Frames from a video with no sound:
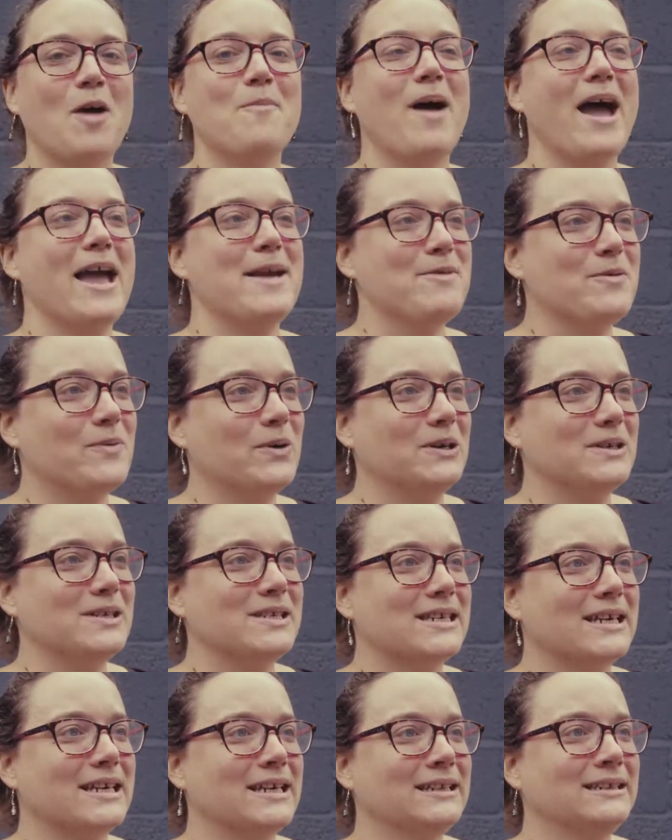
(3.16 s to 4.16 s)
I'm Amy
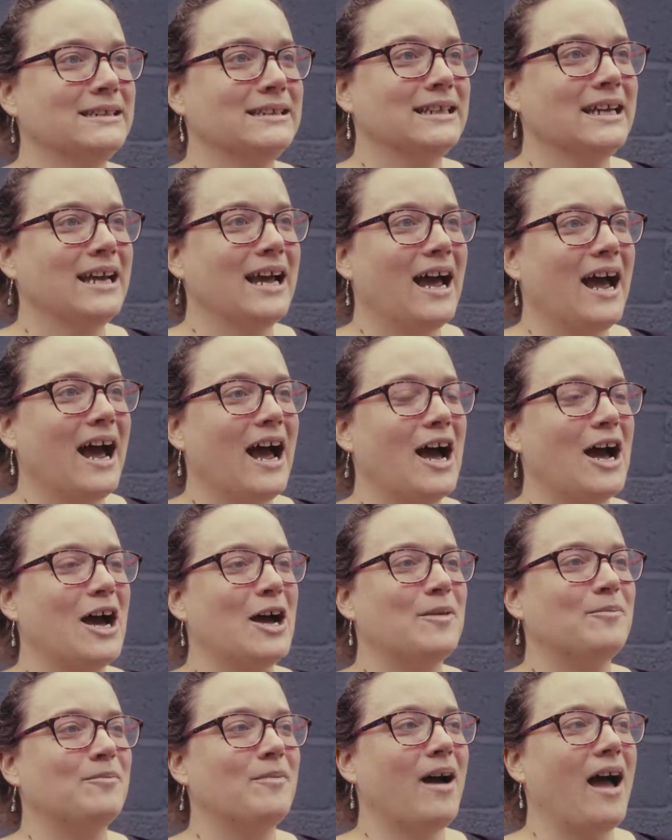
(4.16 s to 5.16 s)
Wilson
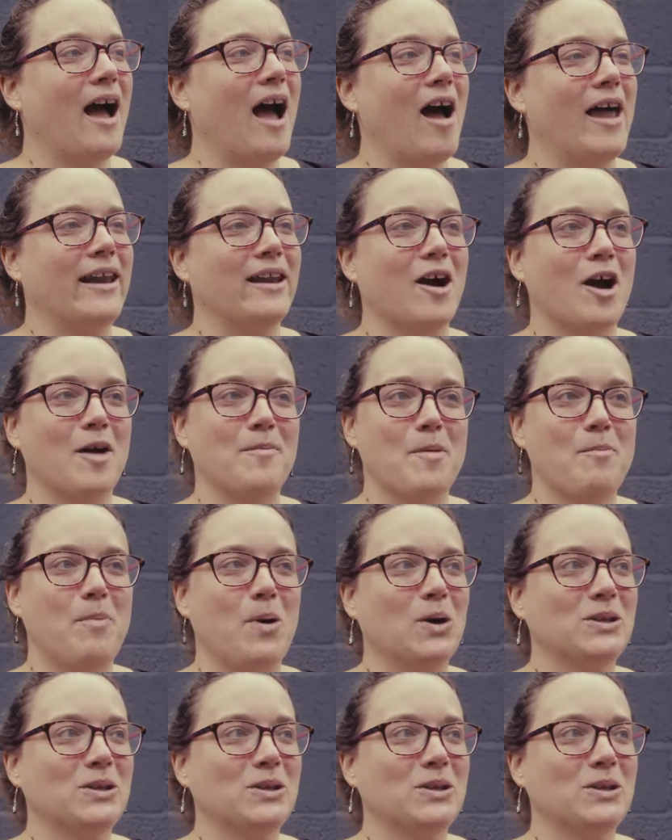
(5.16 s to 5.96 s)
um, and I'm a